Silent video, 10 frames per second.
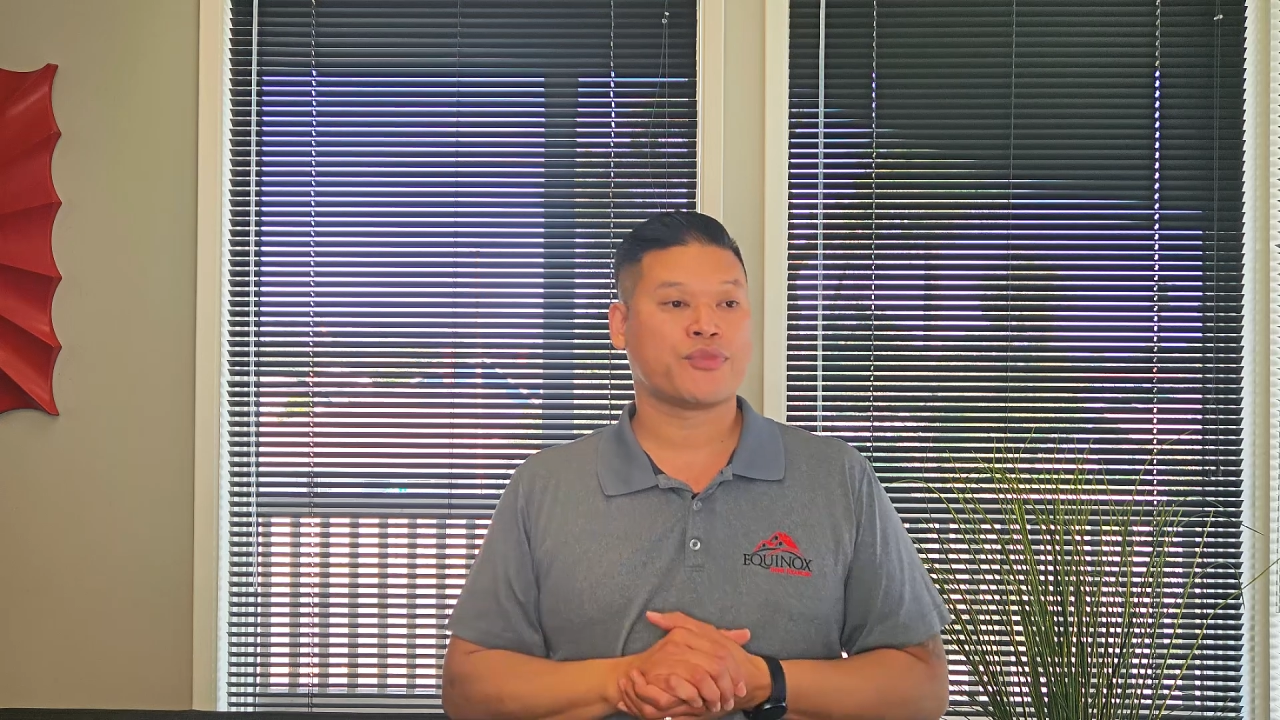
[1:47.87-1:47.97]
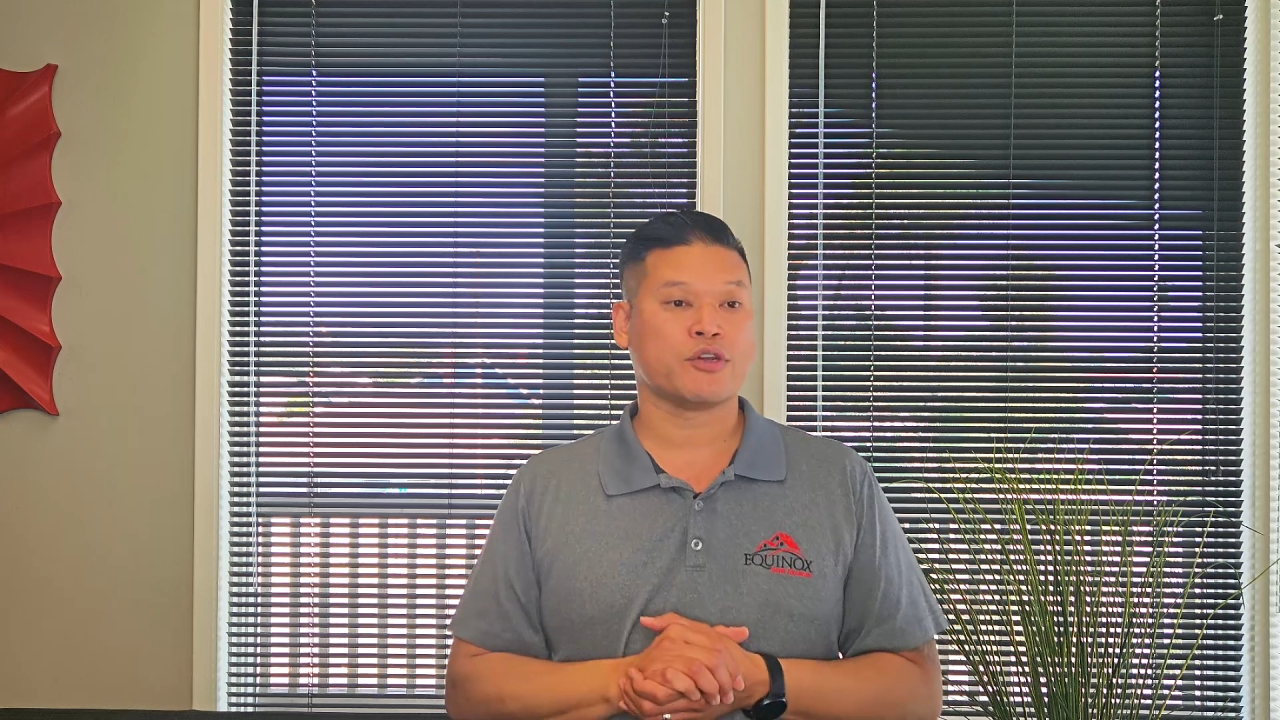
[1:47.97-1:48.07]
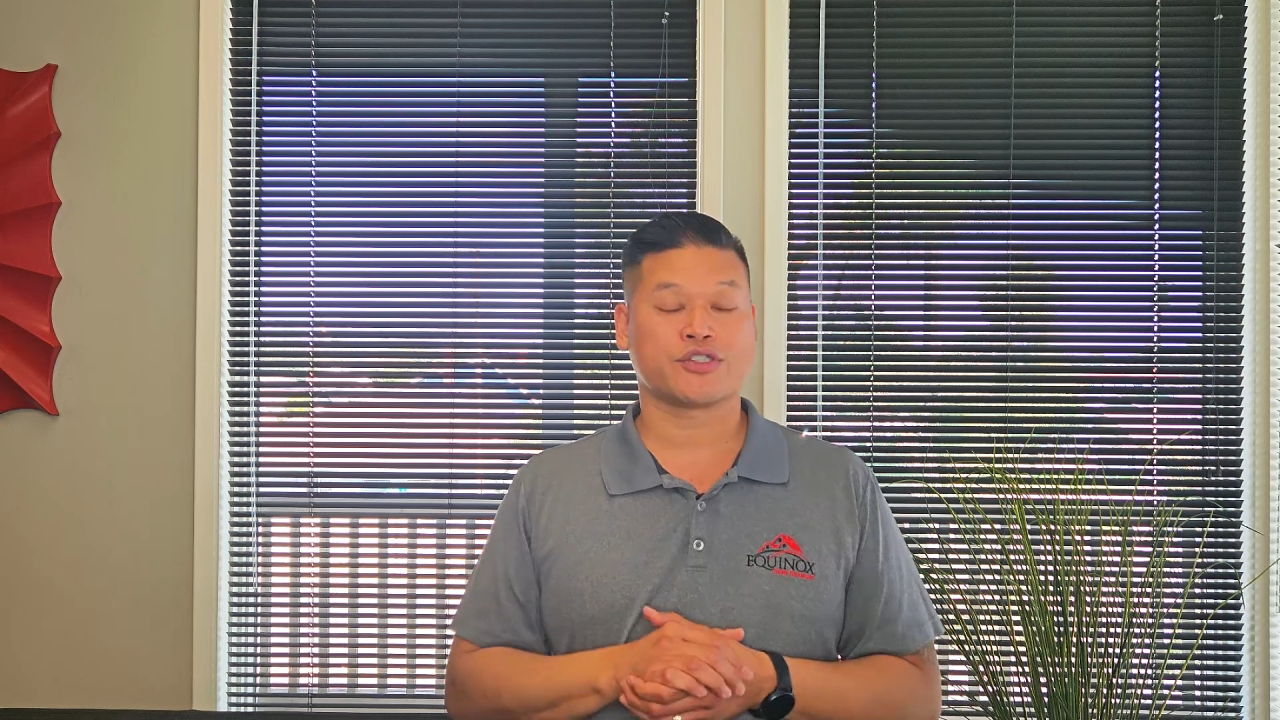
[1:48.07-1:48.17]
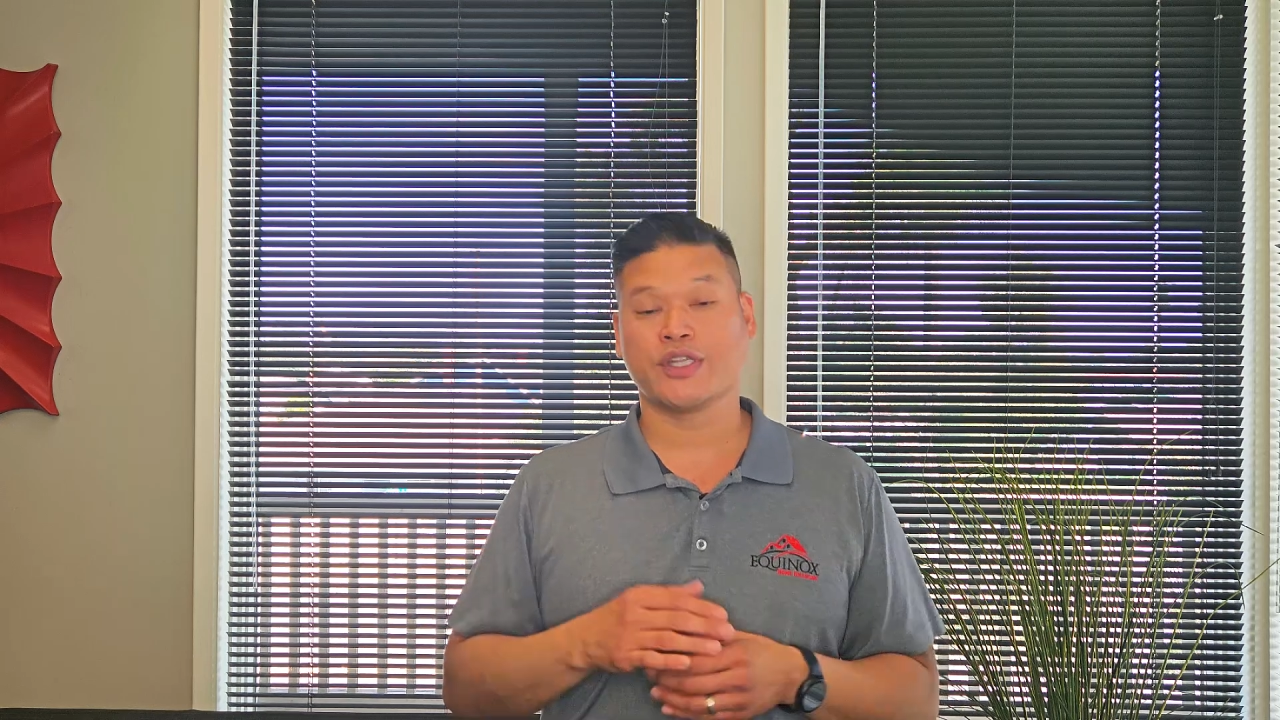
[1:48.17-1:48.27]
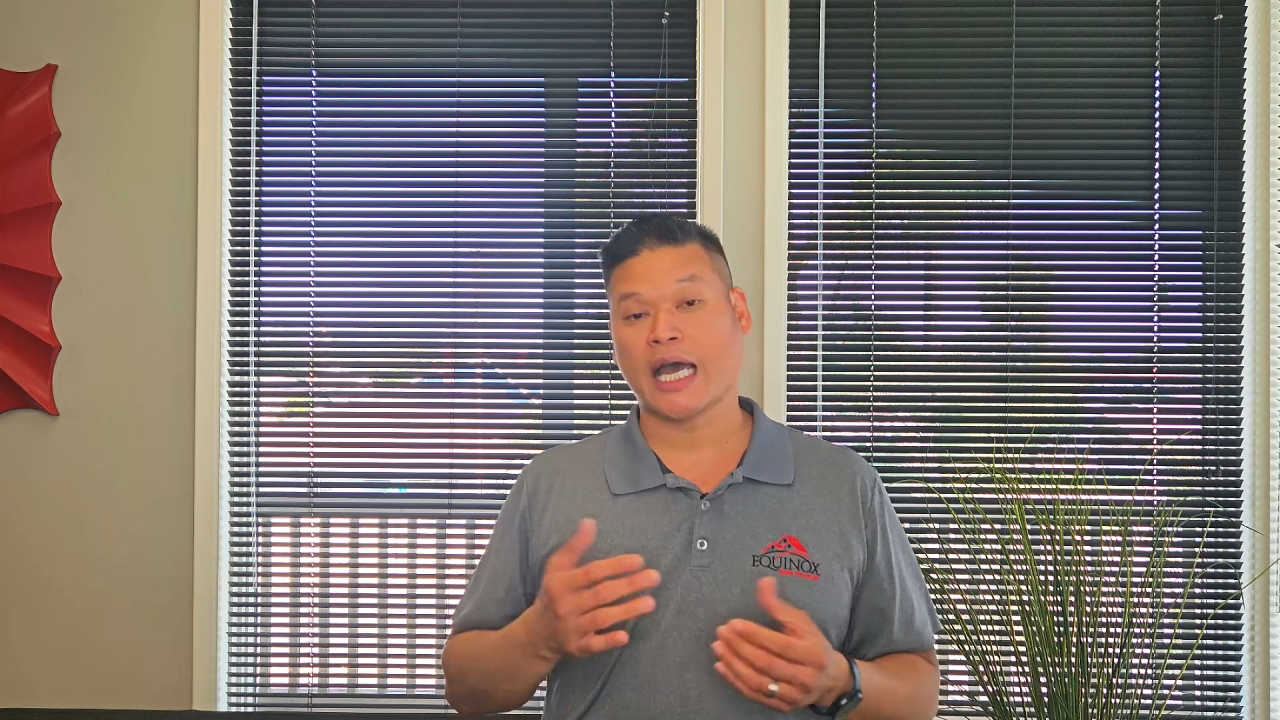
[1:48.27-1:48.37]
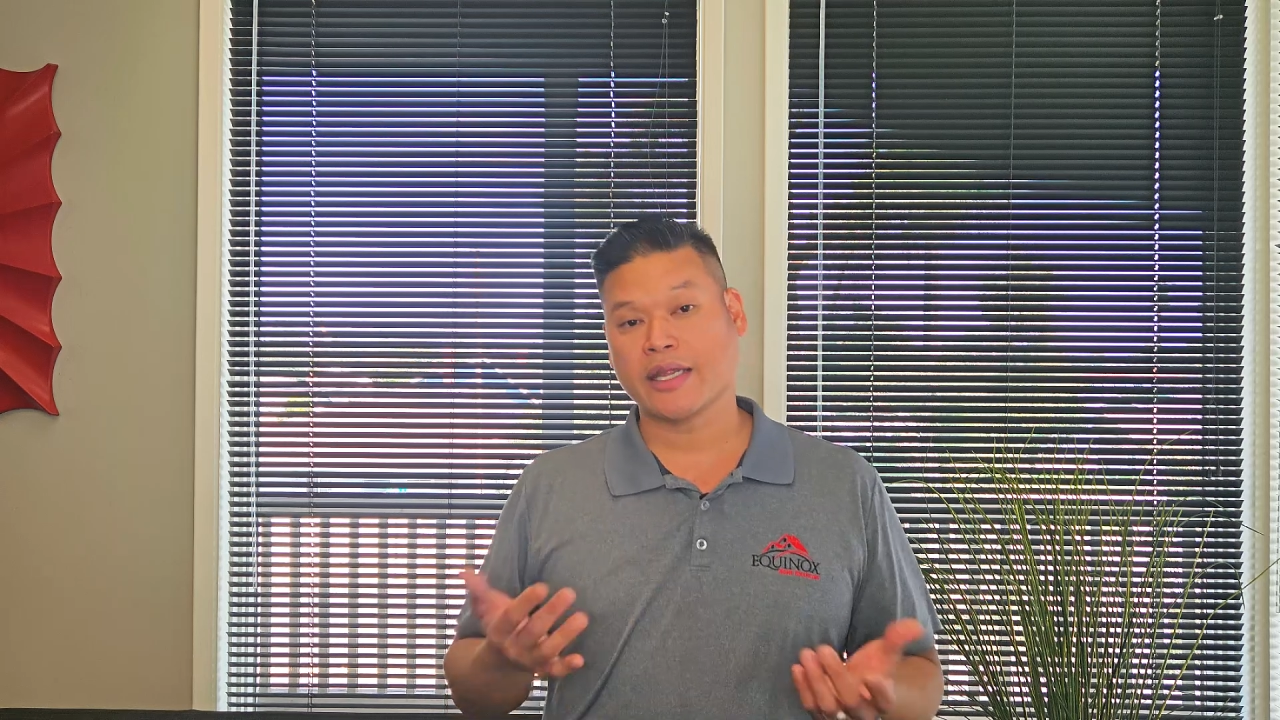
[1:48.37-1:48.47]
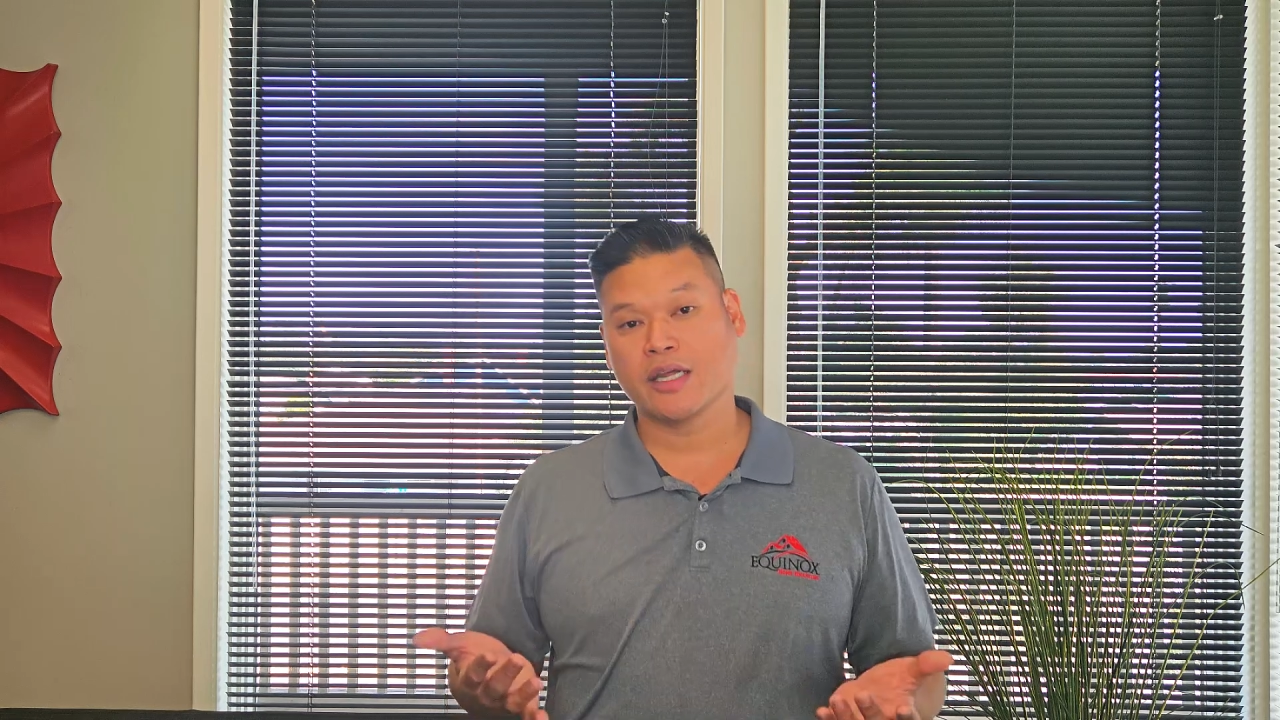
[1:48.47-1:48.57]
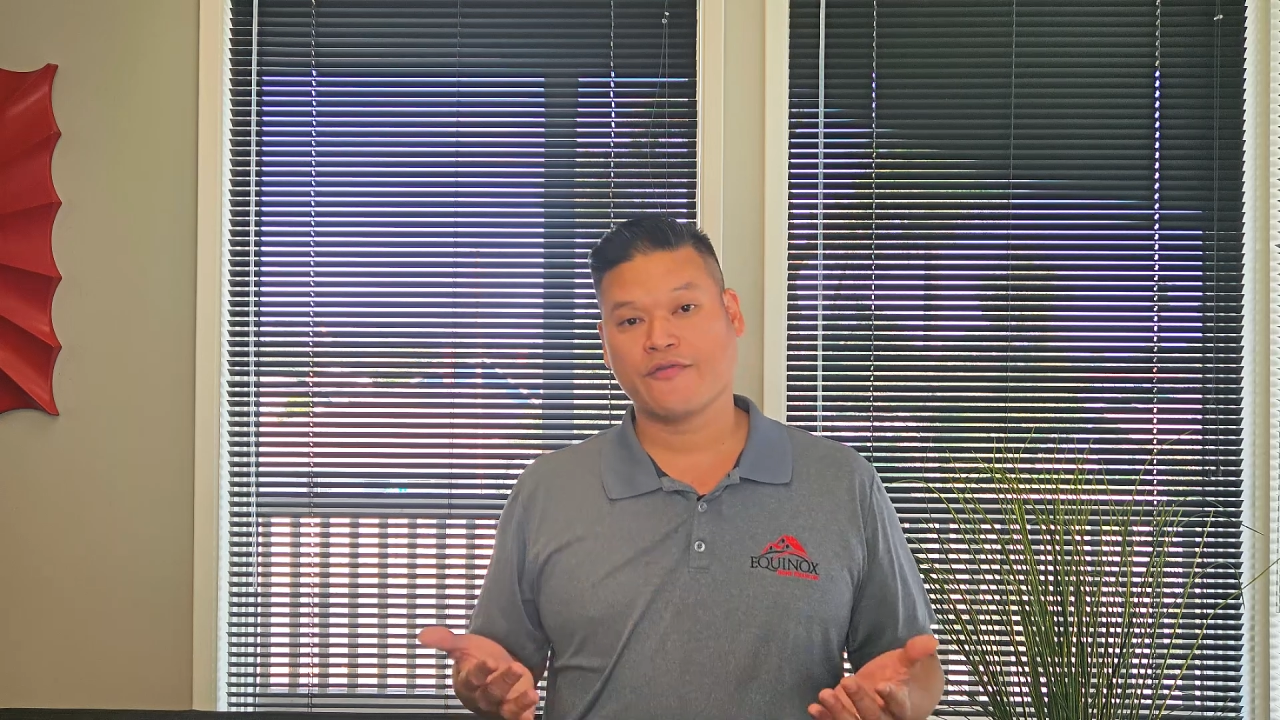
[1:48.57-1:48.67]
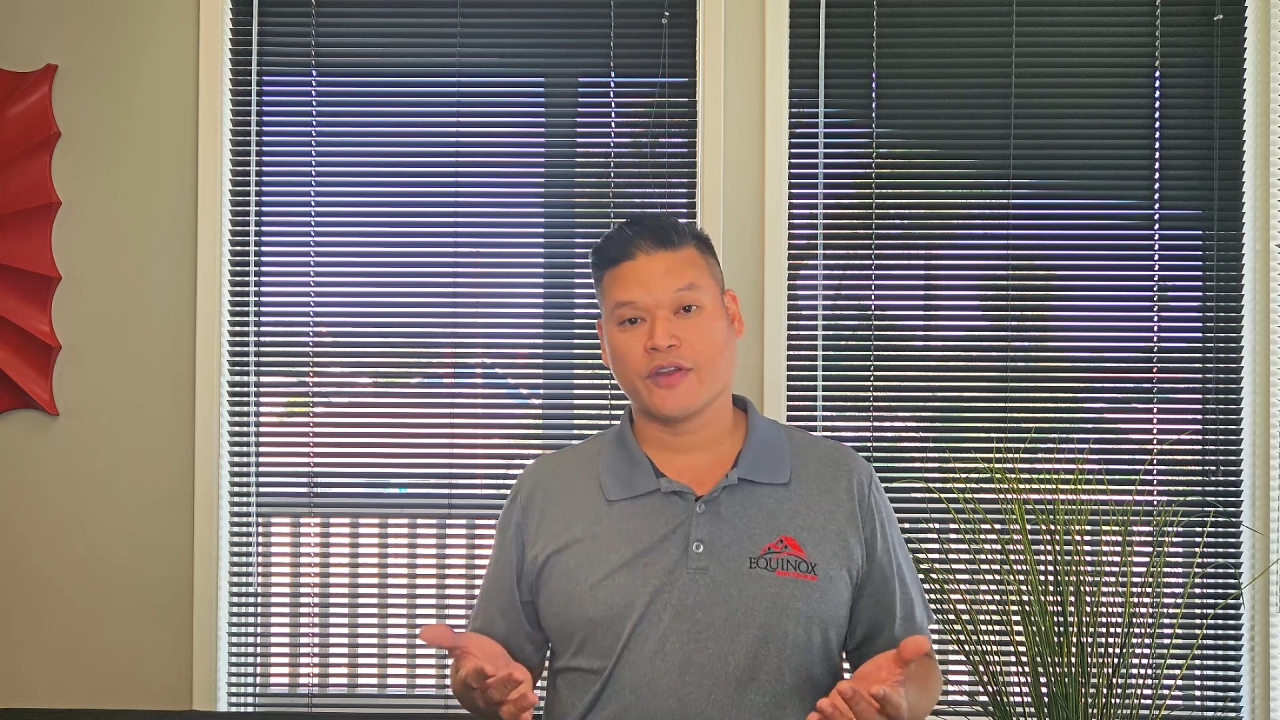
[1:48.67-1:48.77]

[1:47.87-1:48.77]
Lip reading: There's not enough